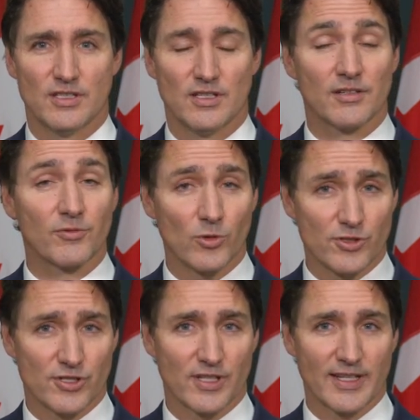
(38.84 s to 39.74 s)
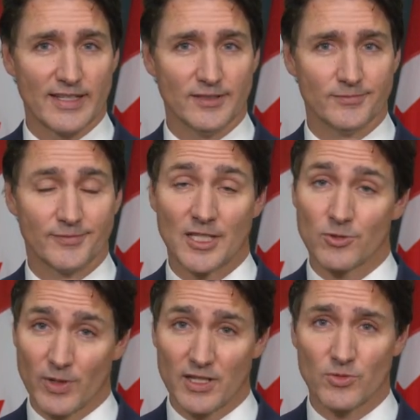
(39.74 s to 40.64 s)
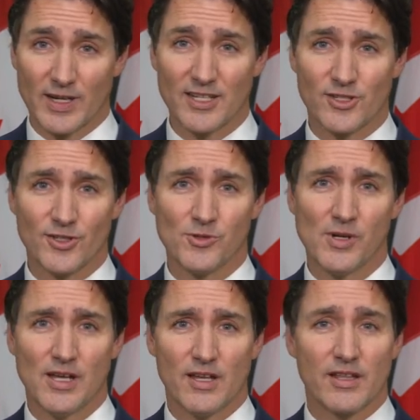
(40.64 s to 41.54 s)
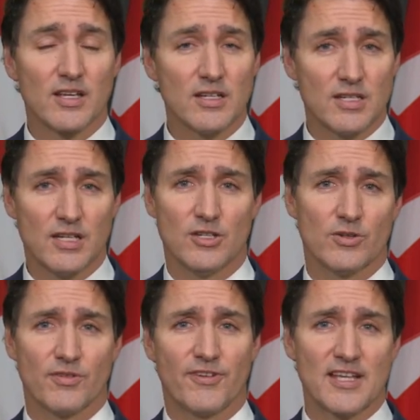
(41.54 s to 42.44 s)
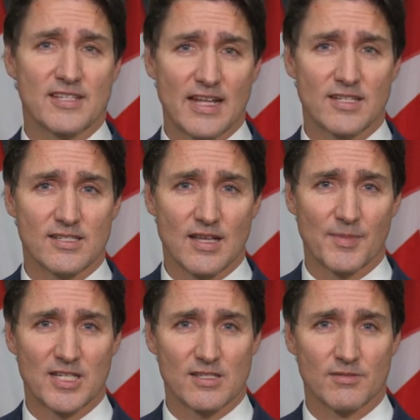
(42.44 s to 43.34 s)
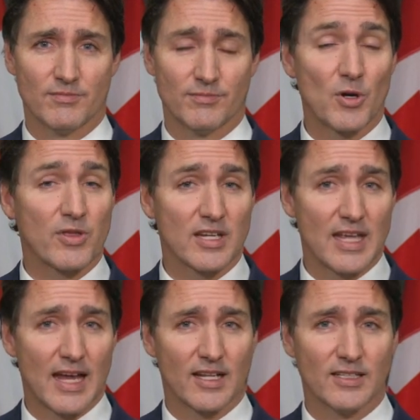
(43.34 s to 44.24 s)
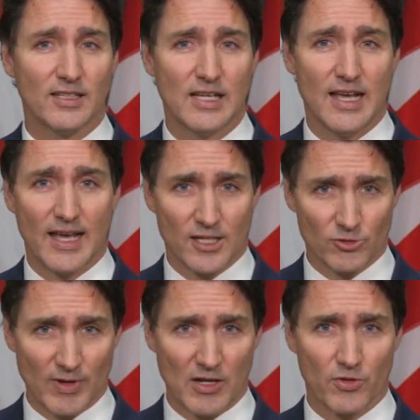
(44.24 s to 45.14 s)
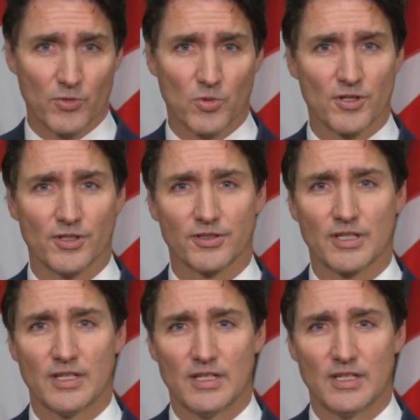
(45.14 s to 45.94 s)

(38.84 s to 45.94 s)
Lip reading: Unfortunately, in 2022, they continue to face anti-Semitism, both in Canada and around the world.